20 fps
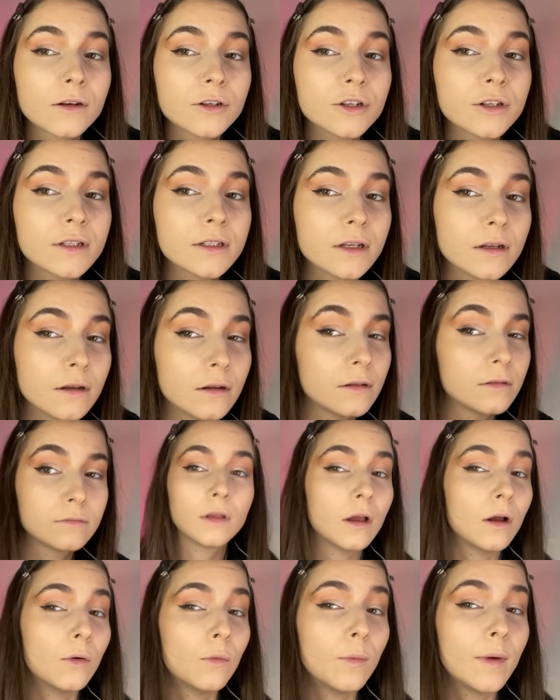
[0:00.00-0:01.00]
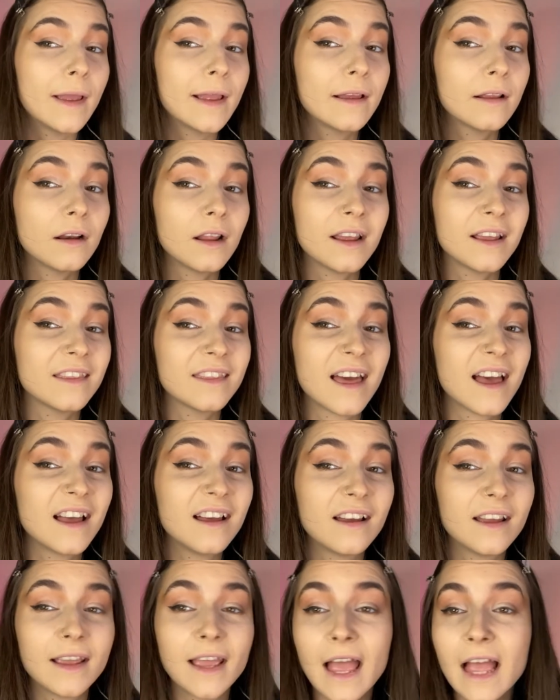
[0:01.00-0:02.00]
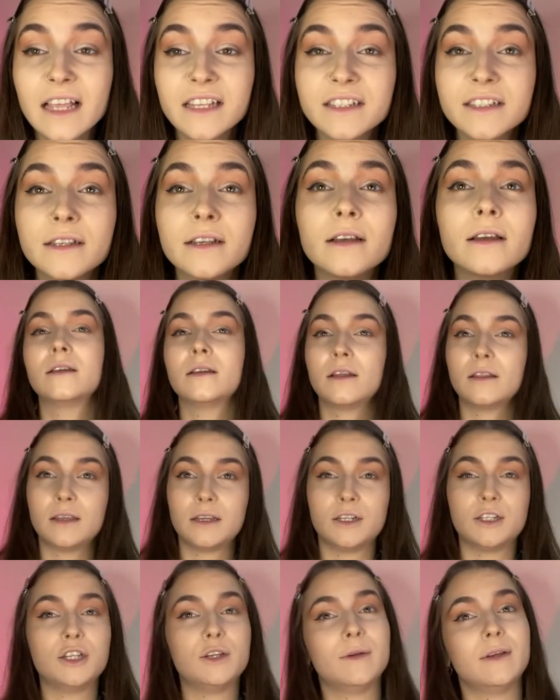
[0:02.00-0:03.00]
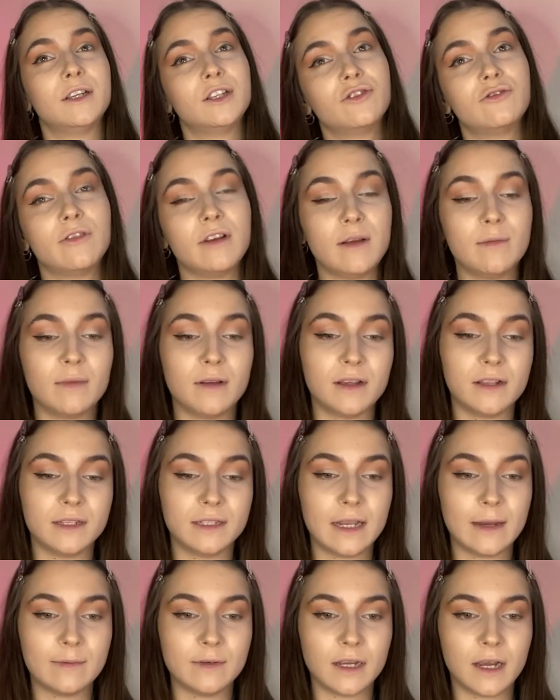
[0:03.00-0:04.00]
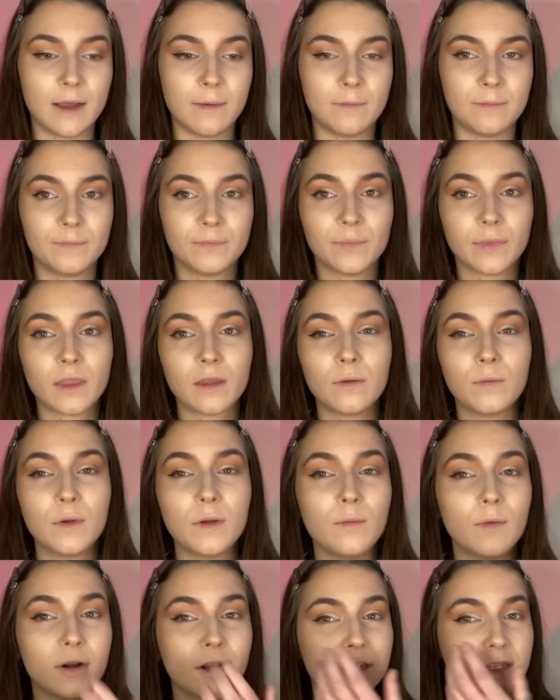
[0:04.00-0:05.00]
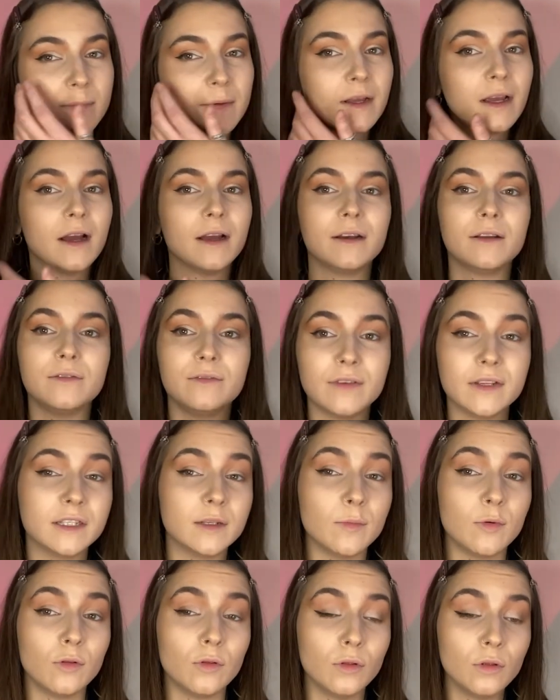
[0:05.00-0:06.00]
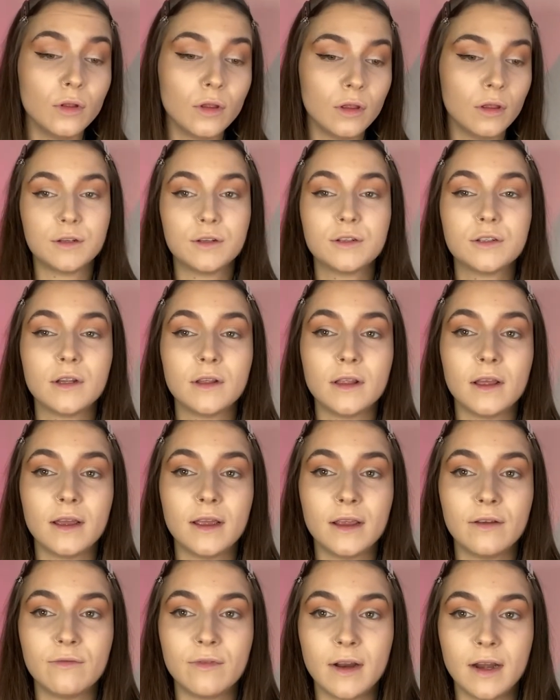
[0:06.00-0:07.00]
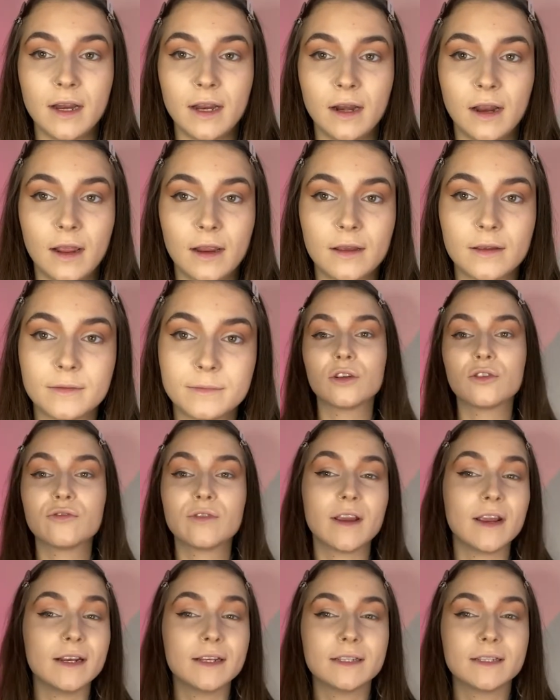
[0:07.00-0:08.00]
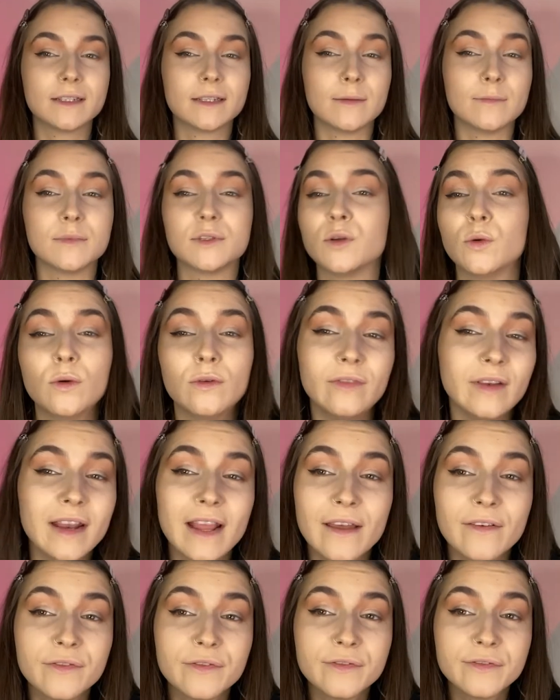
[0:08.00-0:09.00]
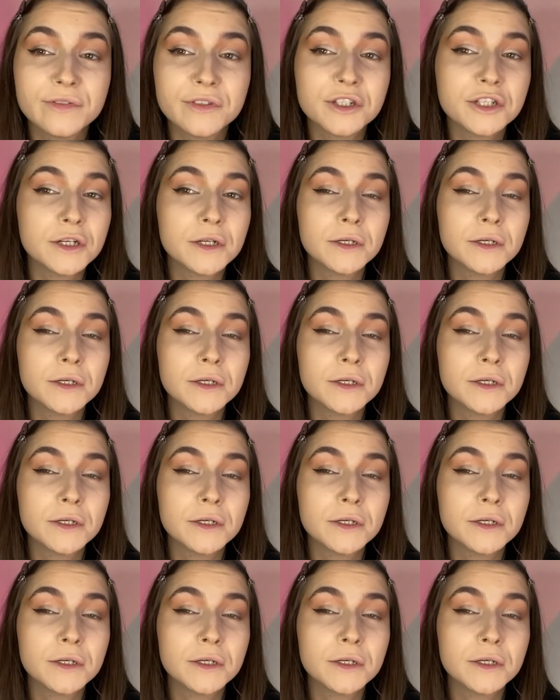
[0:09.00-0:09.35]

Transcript: Just a wing like that, I guess. Nothing too extreme, but at the same time, we want it to be kind of visible so that it really like creates some sort of lift.